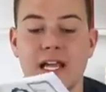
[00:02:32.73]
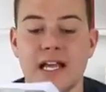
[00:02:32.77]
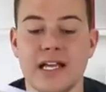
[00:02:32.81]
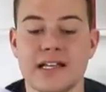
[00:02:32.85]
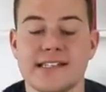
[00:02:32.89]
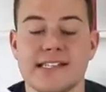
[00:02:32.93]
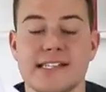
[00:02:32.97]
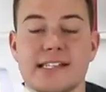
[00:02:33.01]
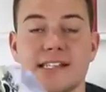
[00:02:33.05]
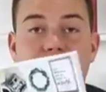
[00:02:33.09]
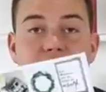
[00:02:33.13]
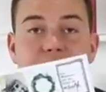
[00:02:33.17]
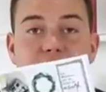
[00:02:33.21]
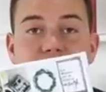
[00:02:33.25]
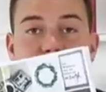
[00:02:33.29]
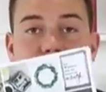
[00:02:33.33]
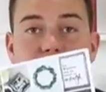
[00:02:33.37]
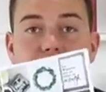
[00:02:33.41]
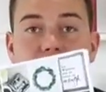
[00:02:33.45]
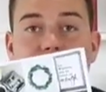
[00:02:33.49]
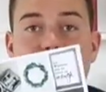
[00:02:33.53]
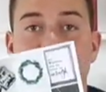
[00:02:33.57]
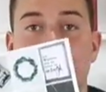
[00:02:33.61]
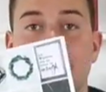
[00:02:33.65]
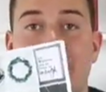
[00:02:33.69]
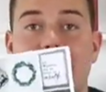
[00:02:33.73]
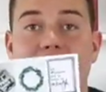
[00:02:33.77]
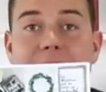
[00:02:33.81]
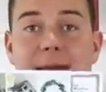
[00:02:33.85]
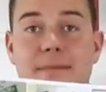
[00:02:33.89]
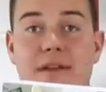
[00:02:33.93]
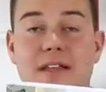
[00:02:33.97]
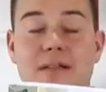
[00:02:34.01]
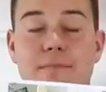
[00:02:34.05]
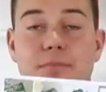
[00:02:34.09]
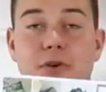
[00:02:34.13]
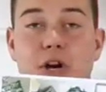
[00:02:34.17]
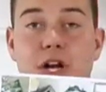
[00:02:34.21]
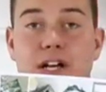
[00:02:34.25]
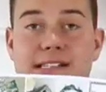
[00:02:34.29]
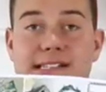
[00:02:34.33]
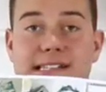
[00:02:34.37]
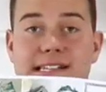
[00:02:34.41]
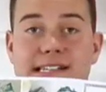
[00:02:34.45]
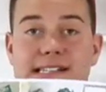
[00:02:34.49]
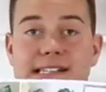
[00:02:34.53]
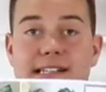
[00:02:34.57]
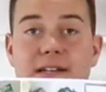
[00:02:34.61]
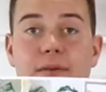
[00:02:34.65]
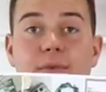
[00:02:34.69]
since yesterday, payment
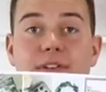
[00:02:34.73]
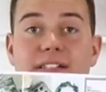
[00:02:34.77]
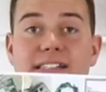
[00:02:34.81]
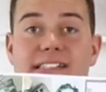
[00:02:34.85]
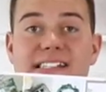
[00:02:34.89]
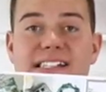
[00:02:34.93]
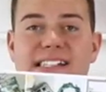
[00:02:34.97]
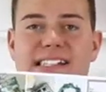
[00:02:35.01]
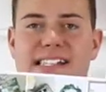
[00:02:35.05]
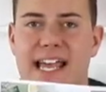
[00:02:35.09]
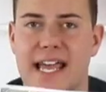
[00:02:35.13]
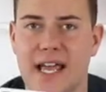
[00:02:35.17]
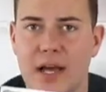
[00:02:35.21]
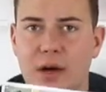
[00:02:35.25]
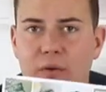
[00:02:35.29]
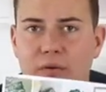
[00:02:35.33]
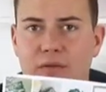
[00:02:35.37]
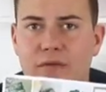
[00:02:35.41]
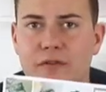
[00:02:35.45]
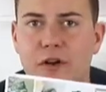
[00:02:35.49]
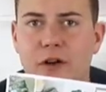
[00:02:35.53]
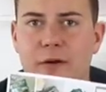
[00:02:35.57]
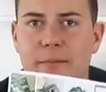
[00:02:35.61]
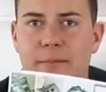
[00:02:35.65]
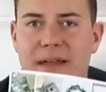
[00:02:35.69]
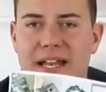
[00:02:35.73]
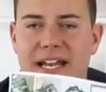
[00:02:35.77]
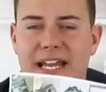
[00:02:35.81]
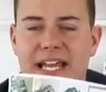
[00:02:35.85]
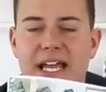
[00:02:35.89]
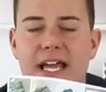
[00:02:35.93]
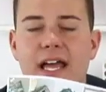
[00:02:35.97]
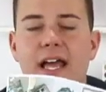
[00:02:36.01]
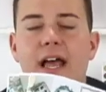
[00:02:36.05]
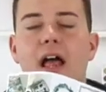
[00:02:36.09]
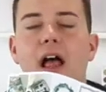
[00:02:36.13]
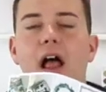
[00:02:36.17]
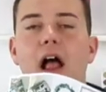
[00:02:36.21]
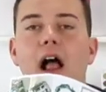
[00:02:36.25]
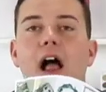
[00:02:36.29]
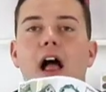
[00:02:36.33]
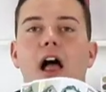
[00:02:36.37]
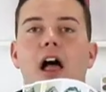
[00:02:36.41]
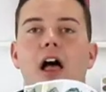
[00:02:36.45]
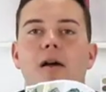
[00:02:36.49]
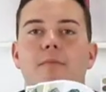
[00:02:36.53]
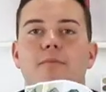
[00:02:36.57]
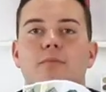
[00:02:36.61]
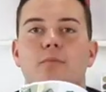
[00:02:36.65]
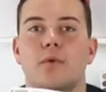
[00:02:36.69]
processing was down for a minute
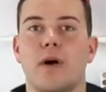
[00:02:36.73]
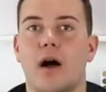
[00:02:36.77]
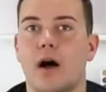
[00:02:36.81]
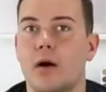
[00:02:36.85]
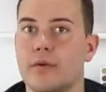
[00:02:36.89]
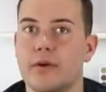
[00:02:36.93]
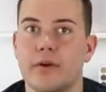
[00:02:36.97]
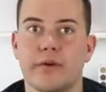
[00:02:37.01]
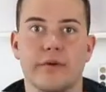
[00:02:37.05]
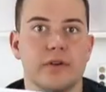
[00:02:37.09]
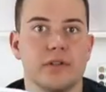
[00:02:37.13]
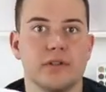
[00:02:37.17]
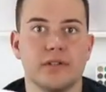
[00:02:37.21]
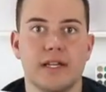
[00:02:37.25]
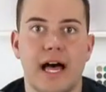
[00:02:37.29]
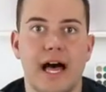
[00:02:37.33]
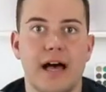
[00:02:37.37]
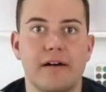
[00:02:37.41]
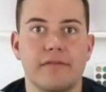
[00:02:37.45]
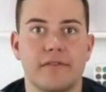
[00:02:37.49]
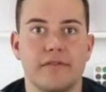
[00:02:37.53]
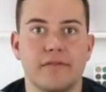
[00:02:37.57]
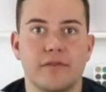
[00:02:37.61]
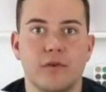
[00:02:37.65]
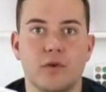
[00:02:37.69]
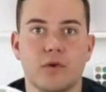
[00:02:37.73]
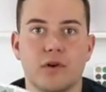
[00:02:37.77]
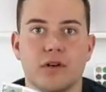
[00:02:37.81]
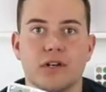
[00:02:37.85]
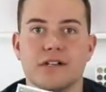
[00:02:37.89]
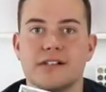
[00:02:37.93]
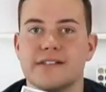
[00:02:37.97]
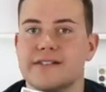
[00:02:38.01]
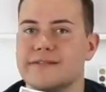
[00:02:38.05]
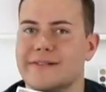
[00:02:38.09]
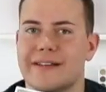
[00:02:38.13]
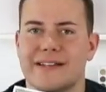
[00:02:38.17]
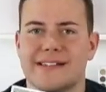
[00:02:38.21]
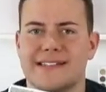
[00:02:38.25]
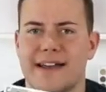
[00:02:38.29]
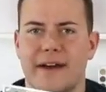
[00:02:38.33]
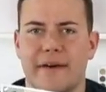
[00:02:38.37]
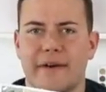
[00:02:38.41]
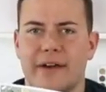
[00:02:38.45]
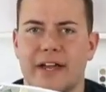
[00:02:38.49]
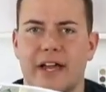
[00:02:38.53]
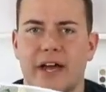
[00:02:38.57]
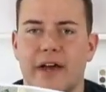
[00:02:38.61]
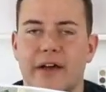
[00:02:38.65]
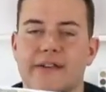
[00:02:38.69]
um, while we were live, of course. That's how
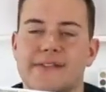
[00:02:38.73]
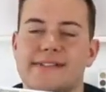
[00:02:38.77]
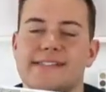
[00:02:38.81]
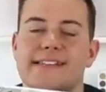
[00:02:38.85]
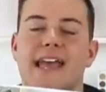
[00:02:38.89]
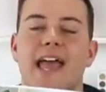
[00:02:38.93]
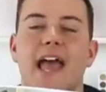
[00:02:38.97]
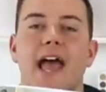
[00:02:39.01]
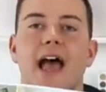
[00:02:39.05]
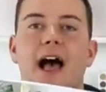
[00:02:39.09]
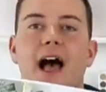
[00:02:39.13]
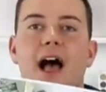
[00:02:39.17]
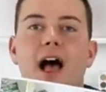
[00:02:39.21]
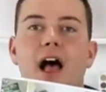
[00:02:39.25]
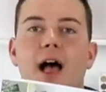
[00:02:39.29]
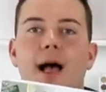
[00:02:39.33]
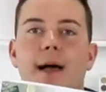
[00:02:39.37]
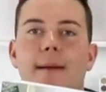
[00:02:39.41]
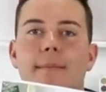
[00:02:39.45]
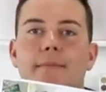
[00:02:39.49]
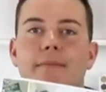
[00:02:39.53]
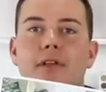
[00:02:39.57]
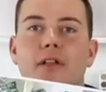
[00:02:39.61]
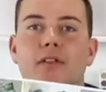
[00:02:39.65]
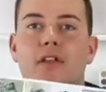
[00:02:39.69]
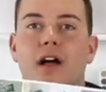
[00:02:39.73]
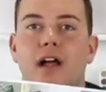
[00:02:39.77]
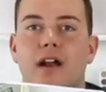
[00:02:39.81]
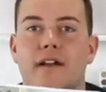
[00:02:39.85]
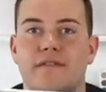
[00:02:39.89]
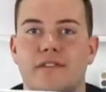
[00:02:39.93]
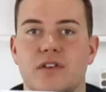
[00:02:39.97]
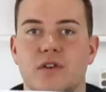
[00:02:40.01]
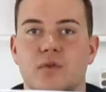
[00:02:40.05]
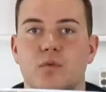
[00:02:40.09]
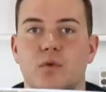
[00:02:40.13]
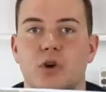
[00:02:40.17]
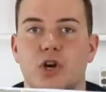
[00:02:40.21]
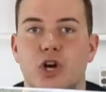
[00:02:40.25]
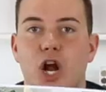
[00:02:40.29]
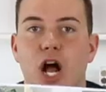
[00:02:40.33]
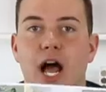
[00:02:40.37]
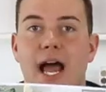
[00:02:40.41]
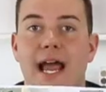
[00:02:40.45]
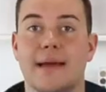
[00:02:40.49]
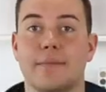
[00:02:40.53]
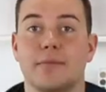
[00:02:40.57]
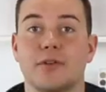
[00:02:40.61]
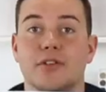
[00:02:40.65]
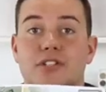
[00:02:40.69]
it goes. Um, a lot of you were
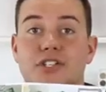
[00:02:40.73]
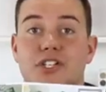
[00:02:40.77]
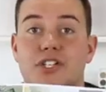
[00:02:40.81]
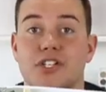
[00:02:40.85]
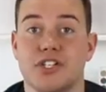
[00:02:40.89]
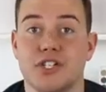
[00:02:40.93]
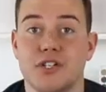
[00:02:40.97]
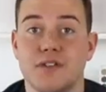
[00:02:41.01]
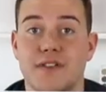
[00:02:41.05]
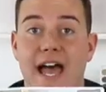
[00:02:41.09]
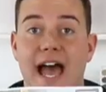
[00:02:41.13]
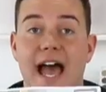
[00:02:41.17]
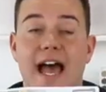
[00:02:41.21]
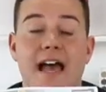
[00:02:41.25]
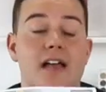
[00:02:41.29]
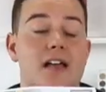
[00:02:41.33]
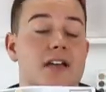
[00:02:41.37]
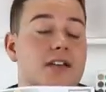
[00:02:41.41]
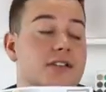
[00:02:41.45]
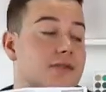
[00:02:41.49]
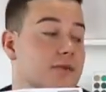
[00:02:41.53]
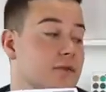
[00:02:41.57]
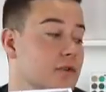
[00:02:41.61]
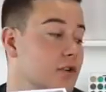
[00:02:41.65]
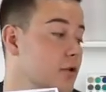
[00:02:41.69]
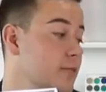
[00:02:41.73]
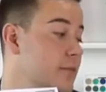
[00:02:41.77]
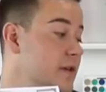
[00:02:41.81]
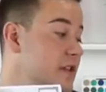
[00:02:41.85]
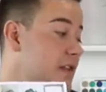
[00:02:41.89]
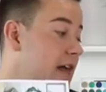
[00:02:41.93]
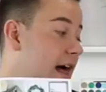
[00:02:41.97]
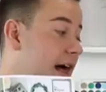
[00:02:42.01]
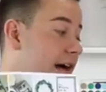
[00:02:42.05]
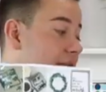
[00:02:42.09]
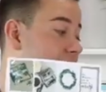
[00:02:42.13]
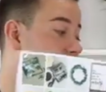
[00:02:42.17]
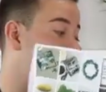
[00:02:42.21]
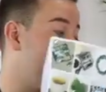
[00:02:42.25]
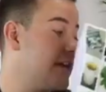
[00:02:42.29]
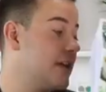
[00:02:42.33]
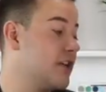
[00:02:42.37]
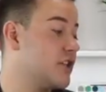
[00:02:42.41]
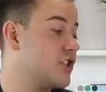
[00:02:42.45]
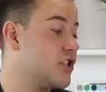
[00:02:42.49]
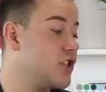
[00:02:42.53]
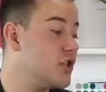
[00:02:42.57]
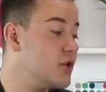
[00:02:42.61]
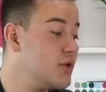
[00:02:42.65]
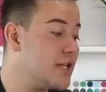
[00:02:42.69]
not able to do that. So we're going to be live, I
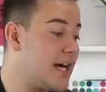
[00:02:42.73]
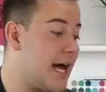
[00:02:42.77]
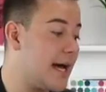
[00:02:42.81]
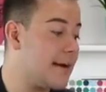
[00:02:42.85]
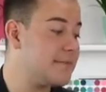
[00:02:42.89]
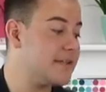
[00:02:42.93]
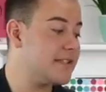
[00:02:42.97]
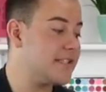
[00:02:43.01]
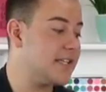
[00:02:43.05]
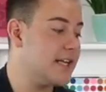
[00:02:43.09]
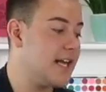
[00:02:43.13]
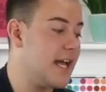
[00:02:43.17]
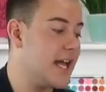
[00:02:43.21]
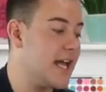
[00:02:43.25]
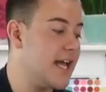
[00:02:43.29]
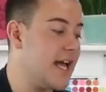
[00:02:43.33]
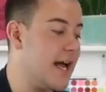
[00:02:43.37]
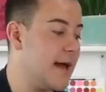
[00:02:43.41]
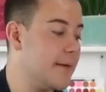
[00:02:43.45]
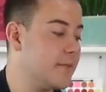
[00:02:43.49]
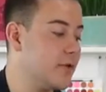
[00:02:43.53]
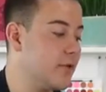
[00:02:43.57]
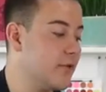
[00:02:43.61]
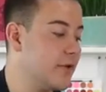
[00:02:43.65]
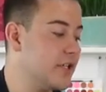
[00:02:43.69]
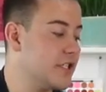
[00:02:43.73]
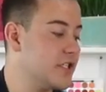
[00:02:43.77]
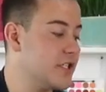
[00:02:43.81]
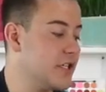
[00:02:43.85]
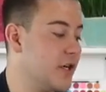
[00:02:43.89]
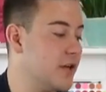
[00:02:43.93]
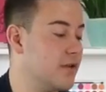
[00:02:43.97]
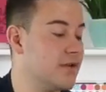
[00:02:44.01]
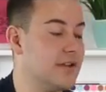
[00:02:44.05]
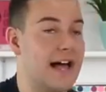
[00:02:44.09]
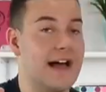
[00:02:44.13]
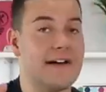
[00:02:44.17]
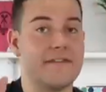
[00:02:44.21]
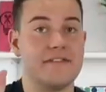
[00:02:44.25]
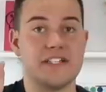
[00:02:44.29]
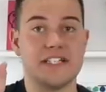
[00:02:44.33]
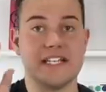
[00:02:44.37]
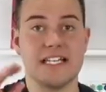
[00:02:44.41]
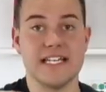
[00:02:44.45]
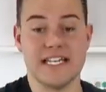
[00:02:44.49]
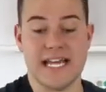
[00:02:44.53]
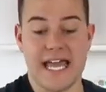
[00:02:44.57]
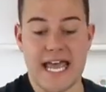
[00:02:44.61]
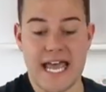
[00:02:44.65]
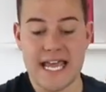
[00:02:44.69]
think, two times today. I'm going to go live
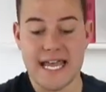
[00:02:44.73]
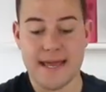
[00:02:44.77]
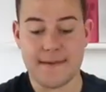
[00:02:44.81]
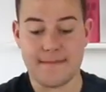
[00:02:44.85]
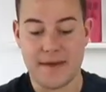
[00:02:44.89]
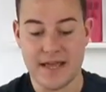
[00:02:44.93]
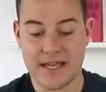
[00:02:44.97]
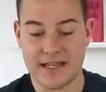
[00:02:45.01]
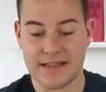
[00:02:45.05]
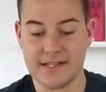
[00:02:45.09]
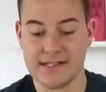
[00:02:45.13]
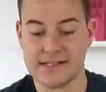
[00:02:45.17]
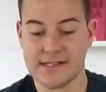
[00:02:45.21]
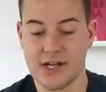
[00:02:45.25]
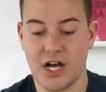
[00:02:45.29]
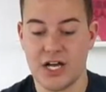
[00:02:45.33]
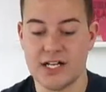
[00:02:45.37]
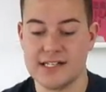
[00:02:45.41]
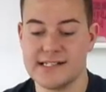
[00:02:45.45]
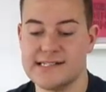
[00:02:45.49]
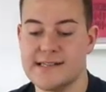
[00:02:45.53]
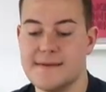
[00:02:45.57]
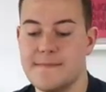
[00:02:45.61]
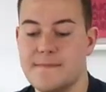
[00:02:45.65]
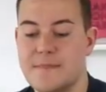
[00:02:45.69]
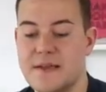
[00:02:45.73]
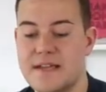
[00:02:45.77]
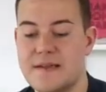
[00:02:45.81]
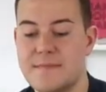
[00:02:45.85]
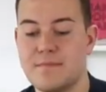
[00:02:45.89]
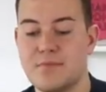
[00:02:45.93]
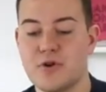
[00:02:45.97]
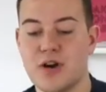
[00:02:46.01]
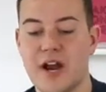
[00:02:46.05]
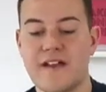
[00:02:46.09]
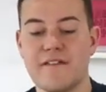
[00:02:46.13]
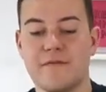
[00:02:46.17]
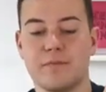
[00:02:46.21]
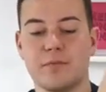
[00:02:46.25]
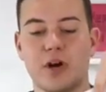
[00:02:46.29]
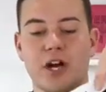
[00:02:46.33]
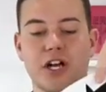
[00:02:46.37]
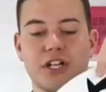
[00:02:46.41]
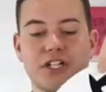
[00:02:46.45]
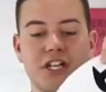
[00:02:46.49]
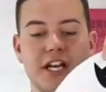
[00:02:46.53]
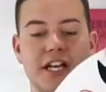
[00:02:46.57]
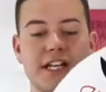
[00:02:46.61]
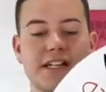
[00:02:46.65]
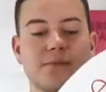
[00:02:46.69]
today and make this awesome Be Brave
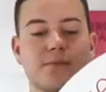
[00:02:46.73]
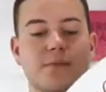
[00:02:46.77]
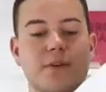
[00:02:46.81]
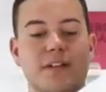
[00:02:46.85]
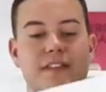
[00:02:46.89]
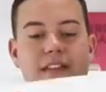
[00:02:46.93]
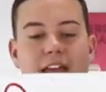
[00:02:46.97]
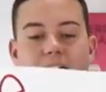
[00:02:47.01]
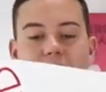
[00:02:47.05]
project with